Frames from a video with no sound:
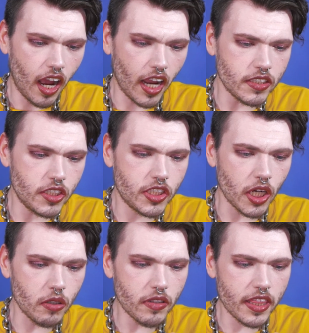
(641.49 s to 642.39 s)
I
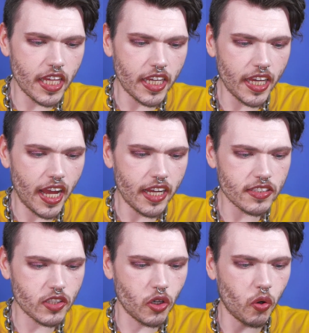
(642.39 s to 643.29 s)
don't think it
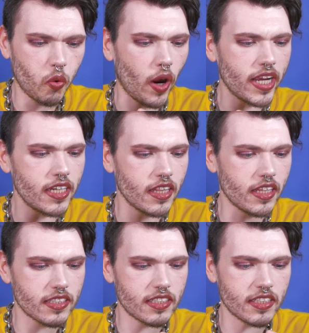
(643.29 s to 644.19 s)
has quite
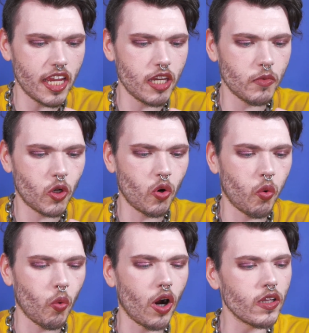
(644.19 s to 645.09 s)
the same
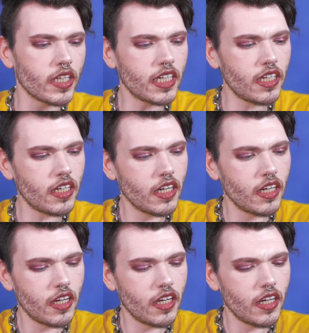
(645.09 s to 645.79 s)
quality